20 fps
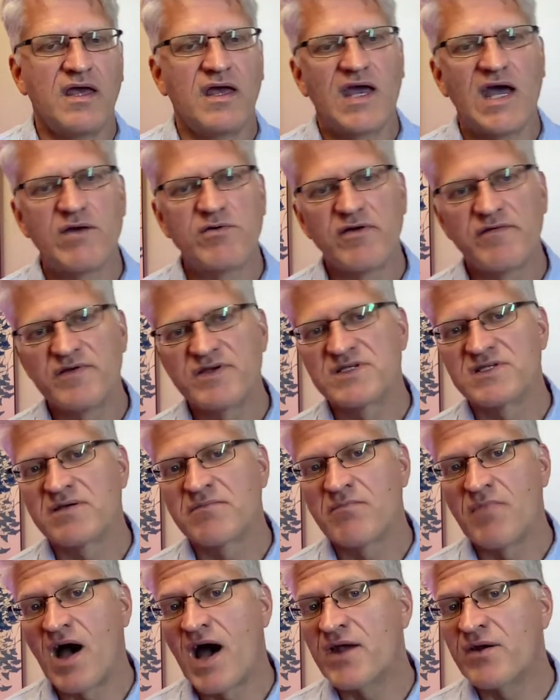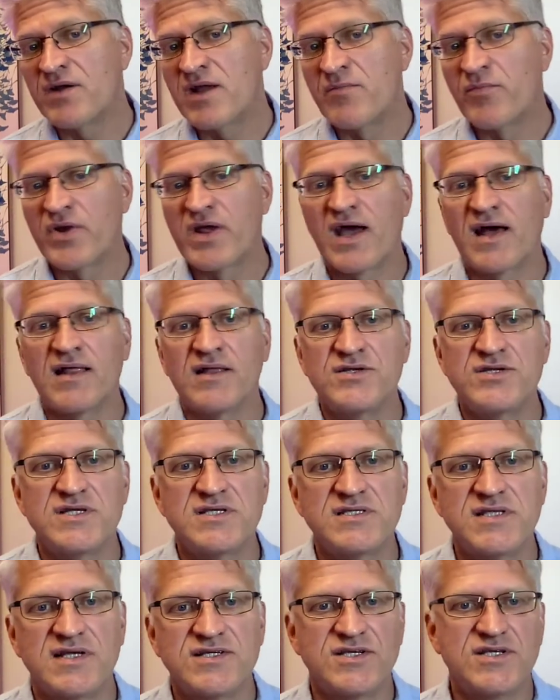However, some modern embryologists,
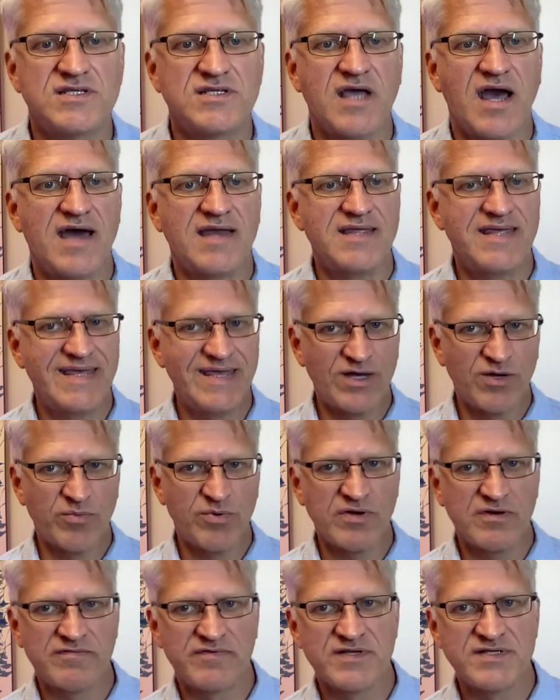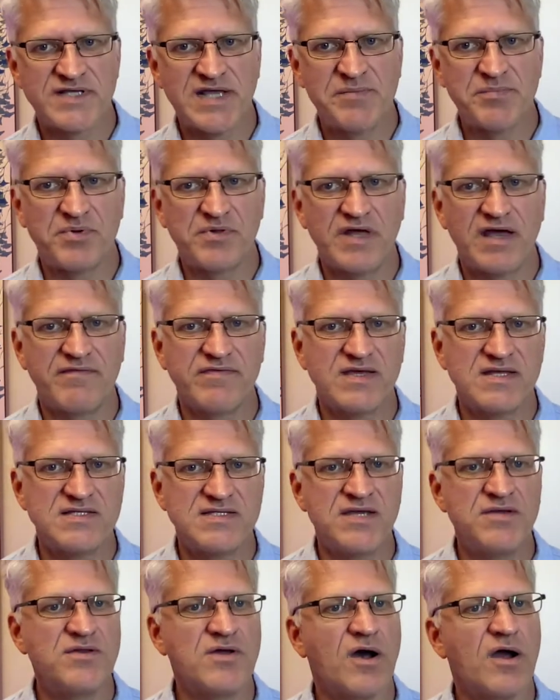such as Scott Gilbert, for example, have
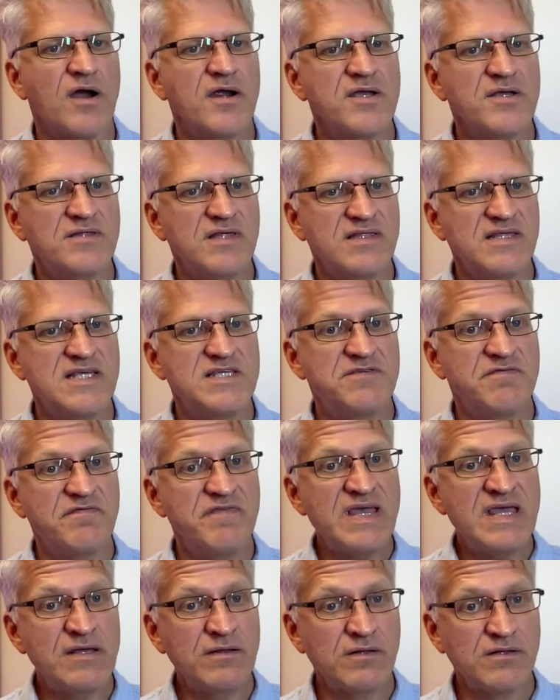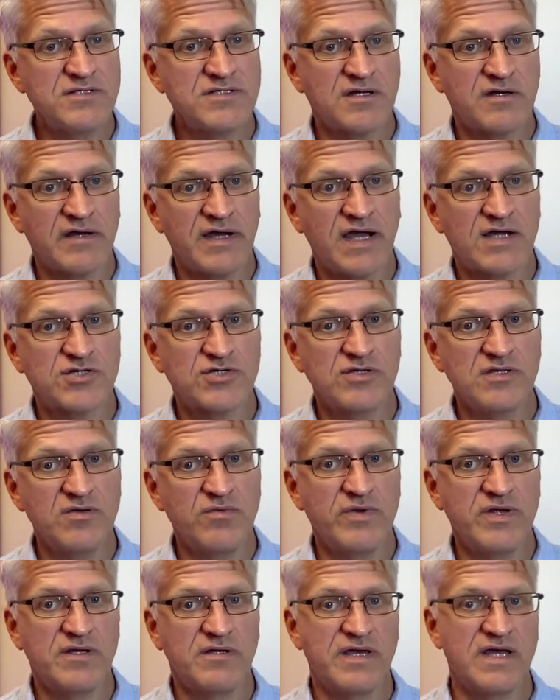continued to argue that these fields are actually
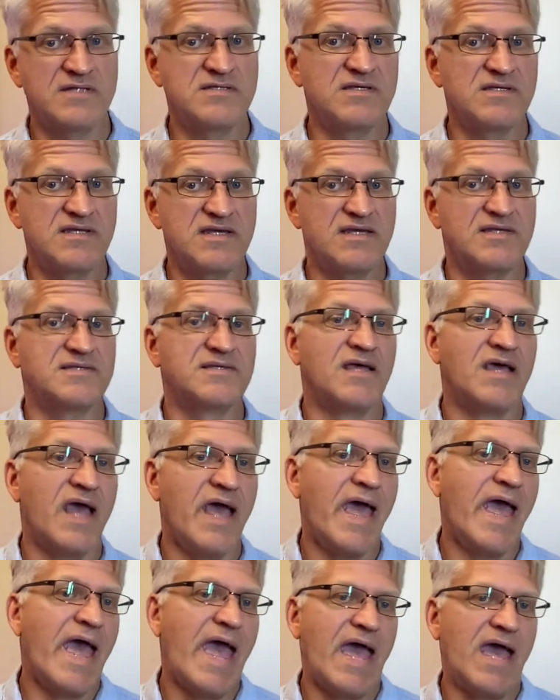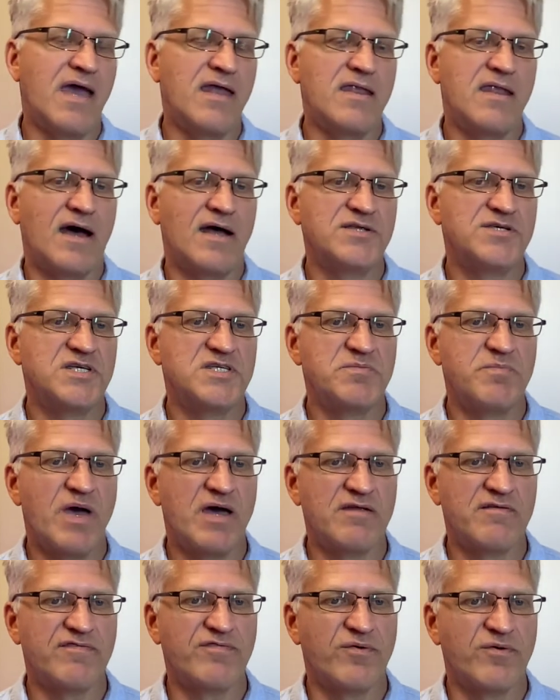real entities and not just
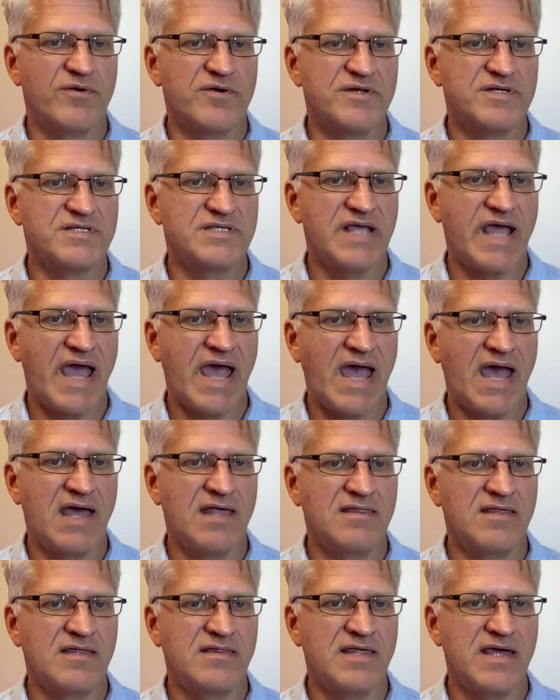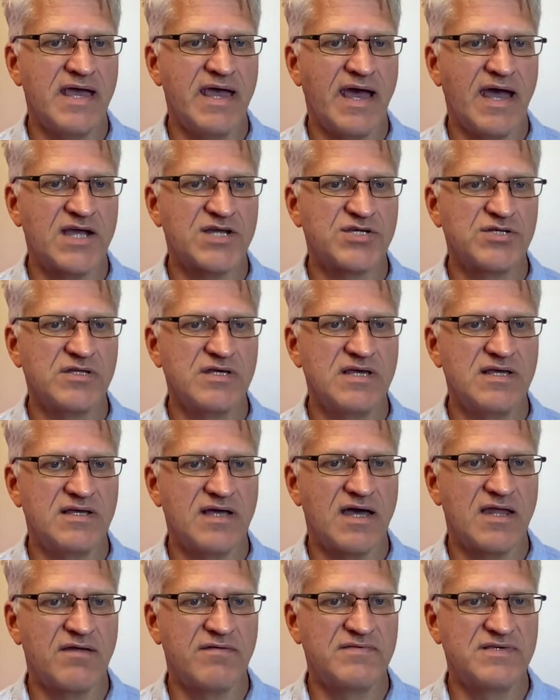metaphors, and that they actually
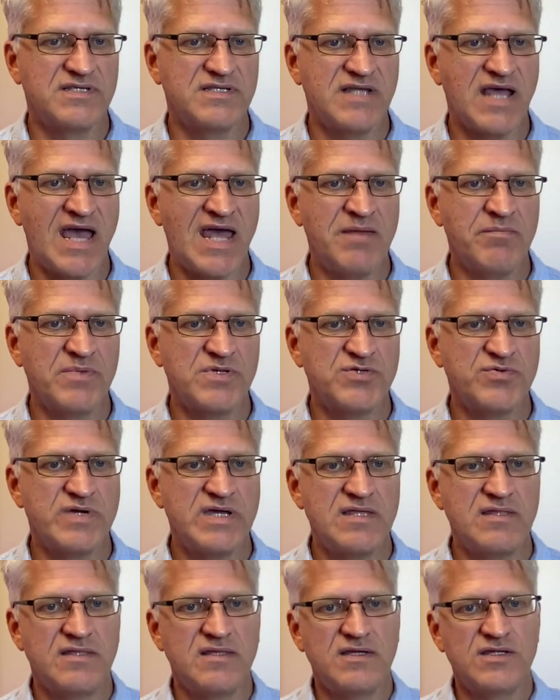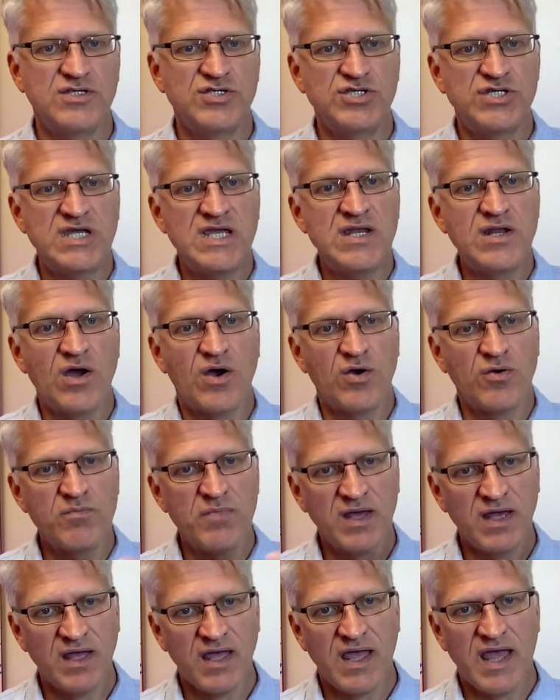kind of stand between the
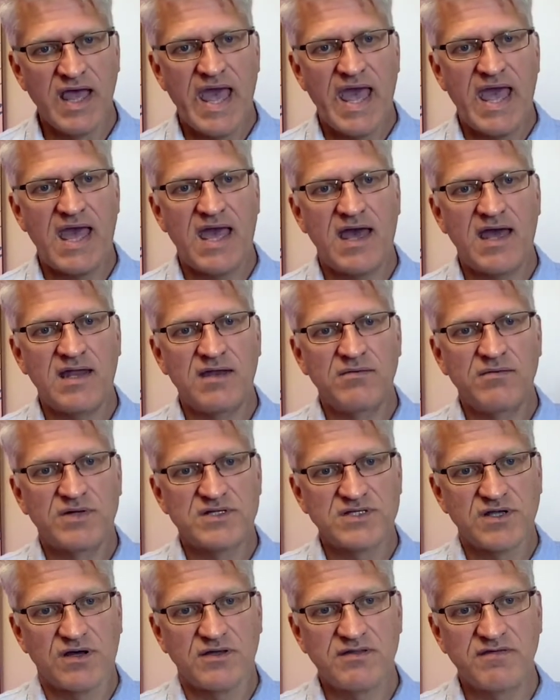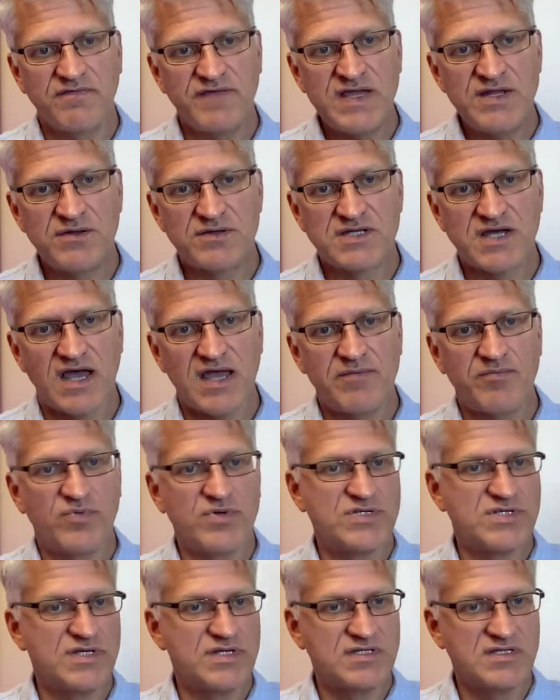genome and what's called the phenotype,
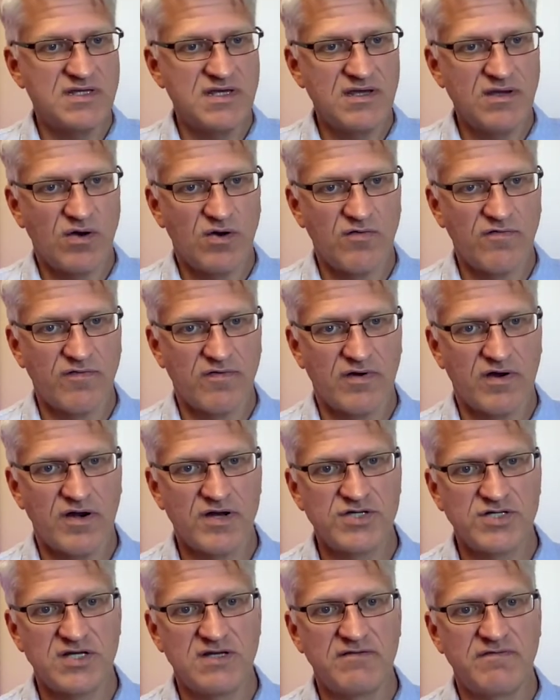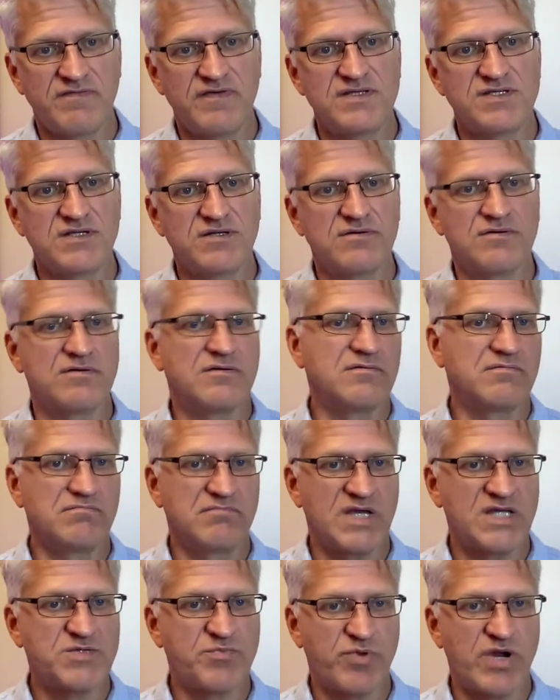which is the overarching physical
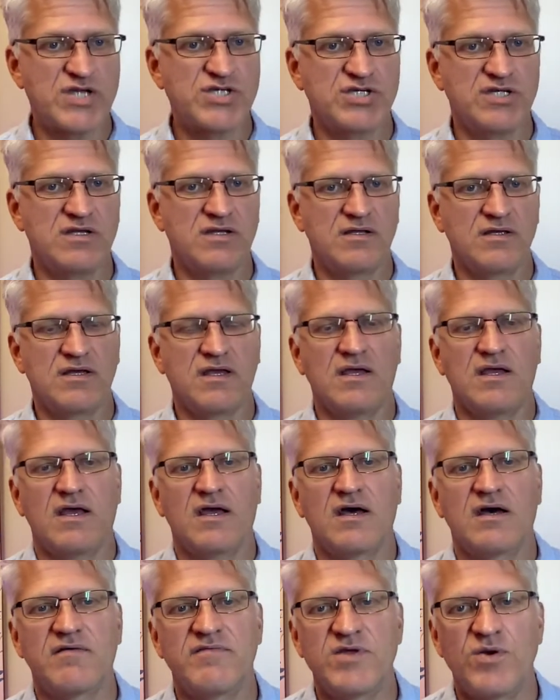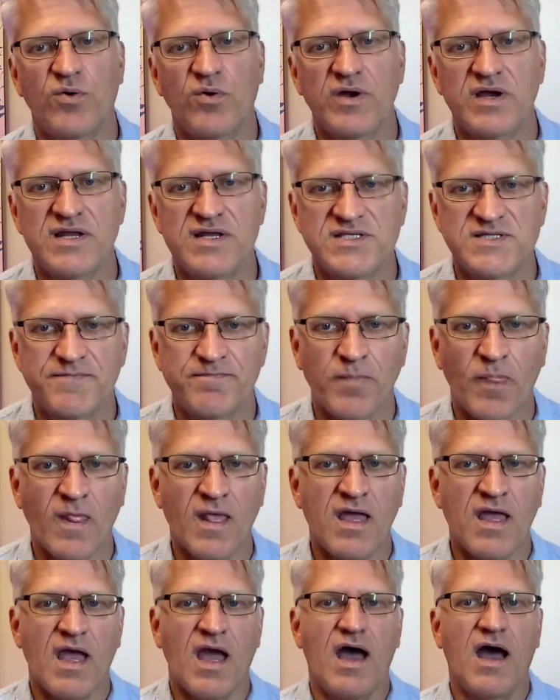expression of the organism,
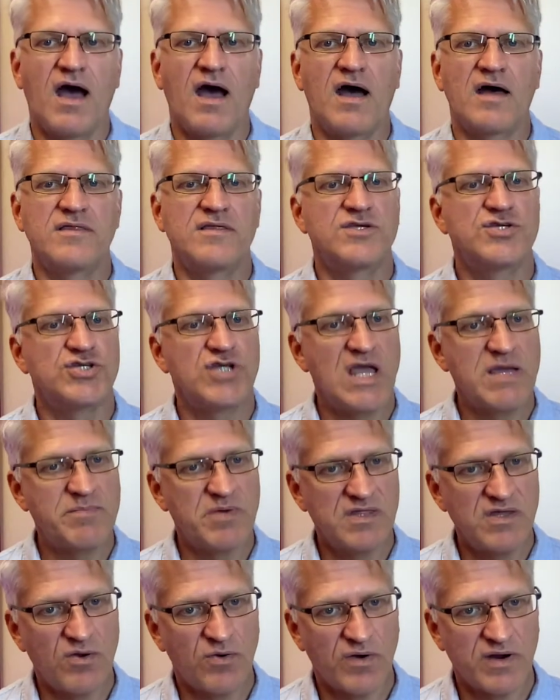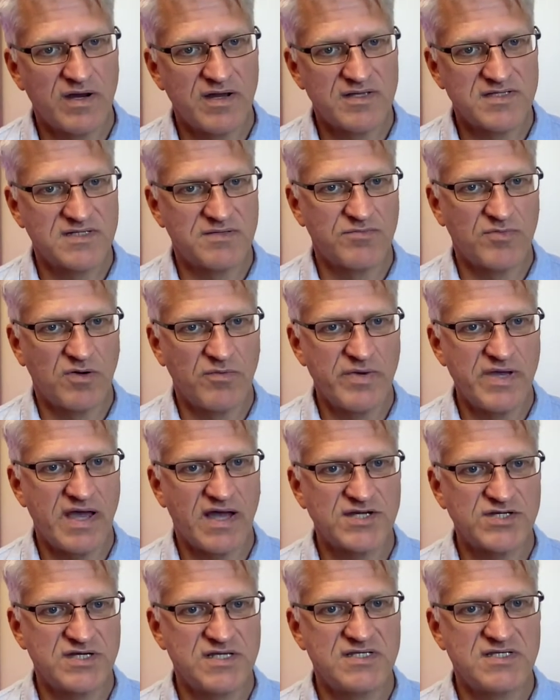the shape of the organism, what we
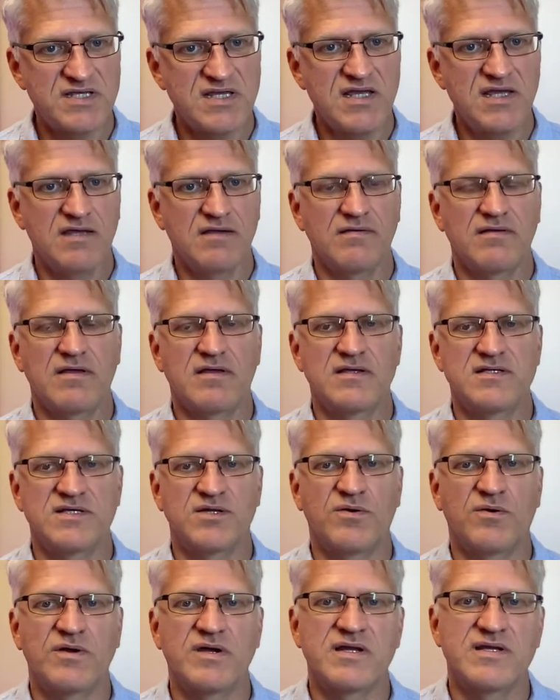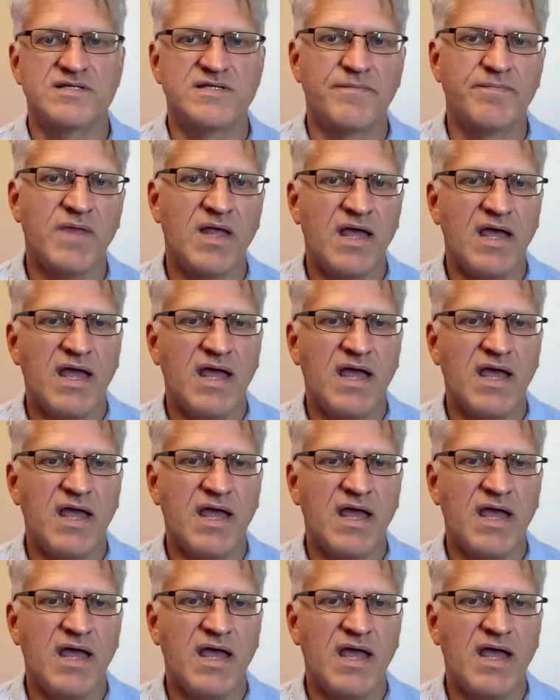actually see as an organism.